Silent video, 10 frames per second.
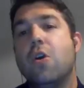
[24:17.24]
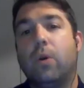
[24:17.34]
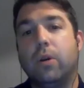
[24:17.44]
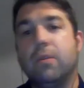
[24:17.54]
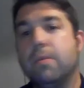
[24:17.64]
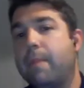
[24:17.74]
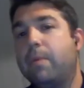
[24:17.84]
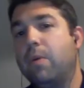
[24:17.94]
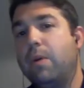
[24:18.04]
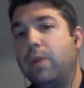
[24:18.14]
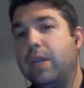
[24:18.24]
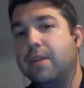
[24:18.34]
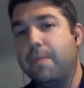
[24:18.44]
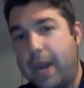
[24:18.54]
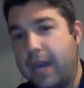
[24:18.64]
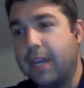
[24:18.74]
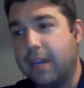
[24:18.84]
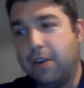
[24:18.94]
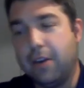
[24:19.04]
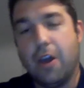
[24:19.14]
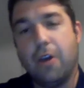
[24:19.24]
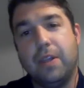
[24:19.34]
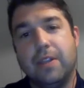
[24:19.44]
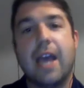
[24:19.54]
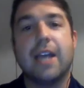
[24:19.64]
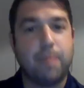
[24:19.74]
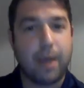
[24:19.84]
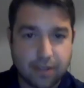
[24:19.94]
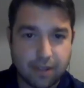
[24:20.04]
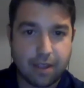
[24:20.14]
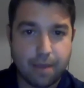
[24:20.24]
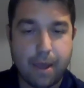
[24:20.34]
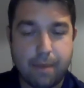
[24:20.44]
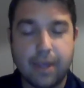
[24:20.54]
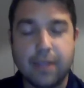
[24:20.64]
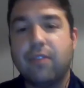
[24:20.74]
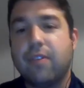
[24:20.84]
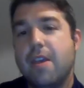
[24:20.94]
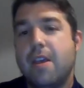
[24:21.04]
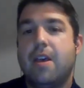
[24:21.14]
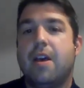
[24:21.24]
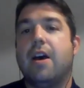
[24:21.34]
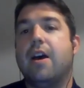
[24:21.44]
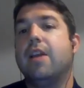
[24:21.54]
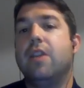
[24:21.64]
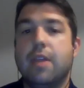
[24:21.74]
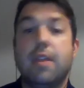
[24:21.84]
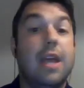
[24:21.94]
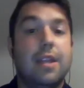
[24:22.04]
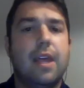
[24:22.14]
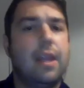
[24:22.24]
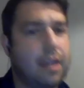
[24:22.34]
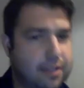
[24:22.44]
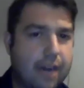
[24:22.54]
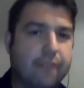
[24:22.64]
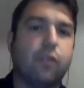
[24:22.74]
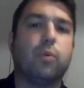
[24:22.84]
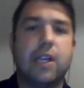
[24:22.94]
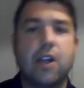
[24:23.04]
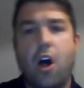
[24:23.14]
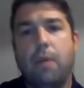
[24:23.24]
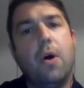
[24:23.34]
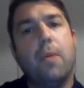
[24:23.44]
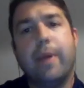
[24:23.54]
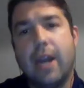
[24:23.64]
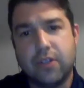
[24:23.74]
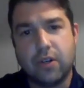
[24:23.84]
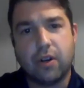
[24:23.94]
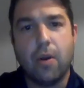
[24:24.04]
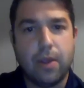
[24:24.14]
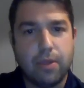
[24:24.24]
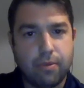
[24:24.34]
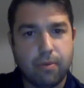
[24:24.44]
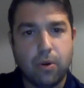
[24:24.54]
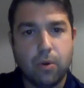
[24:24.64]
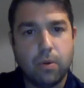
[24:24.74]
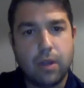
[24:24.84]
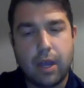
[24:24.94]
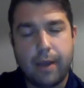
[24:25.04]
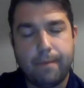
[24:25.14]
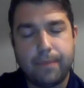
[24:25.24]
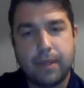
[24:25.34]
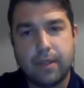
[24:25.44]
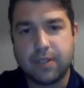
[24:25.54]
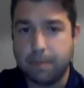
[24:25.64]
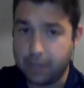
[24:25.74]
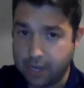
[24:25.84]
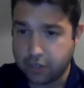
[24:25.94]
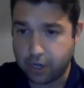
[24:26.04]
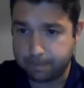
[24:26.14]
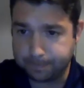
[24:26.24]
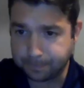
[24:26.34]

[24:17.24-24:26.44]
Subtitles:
Or do you remember when we debated, these aspects of the amendments? And it's kind of a recall moment as you're going through the simulation.